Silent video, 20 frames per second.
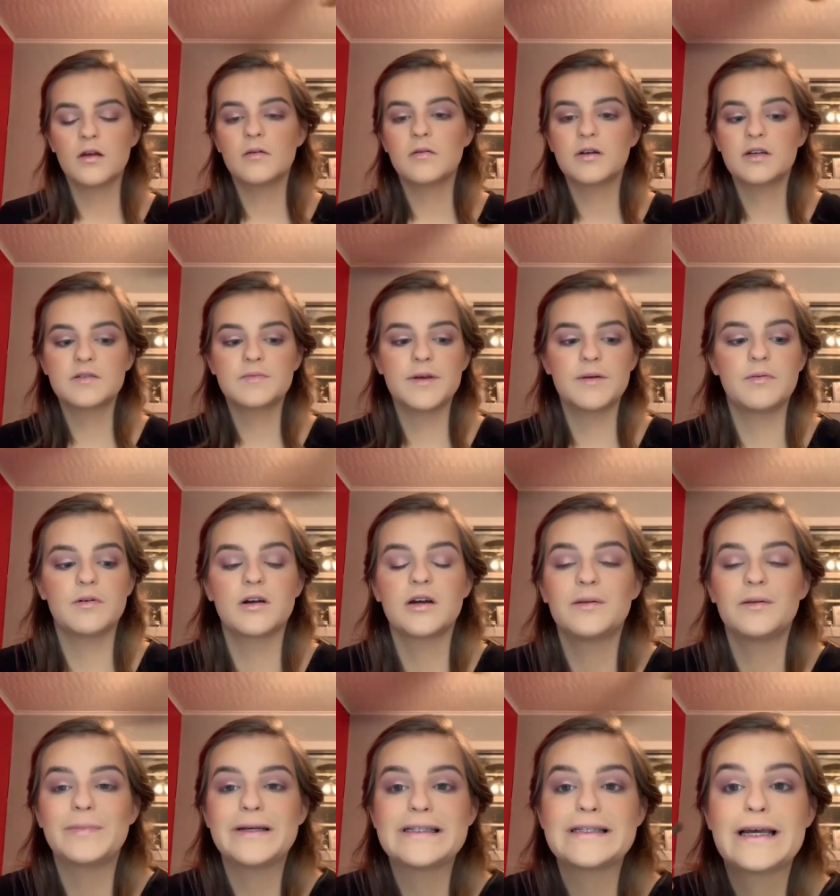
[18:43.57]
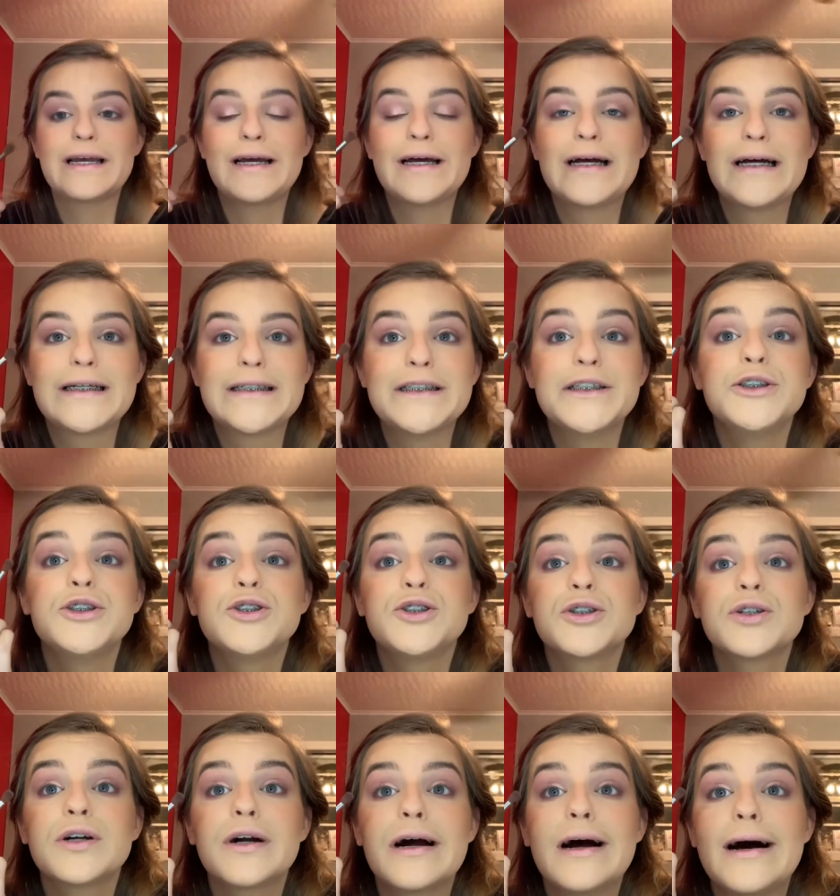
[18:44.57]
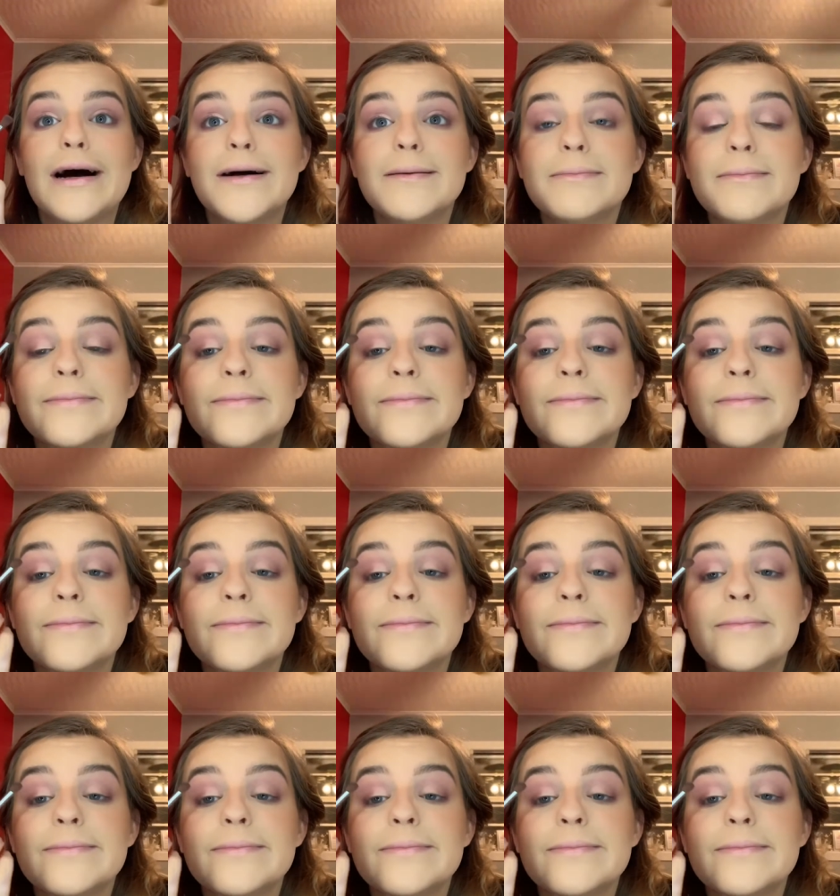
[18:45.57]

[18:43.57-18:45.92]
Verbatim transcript: Because people are going to be saying I didn't try.